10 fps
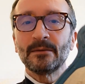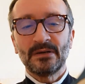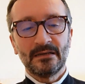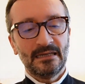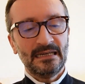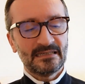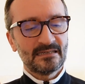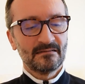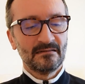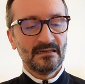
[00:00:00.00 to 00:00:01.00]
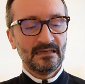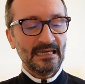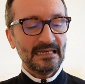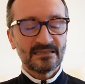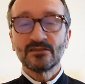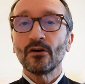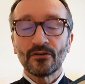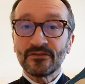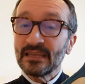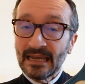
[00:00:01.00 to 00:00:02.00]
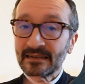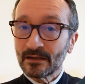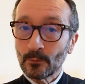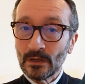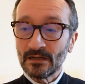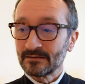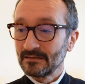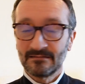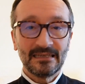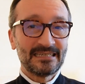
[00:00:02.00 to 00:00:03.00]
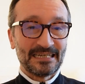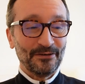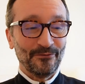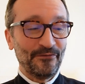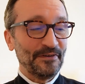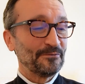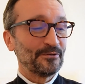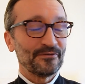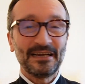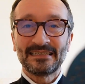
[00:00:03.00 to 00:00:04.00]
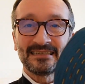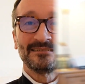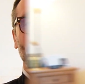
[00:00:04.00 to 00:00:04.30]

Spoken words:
But it's not the end of the world. They still feel great.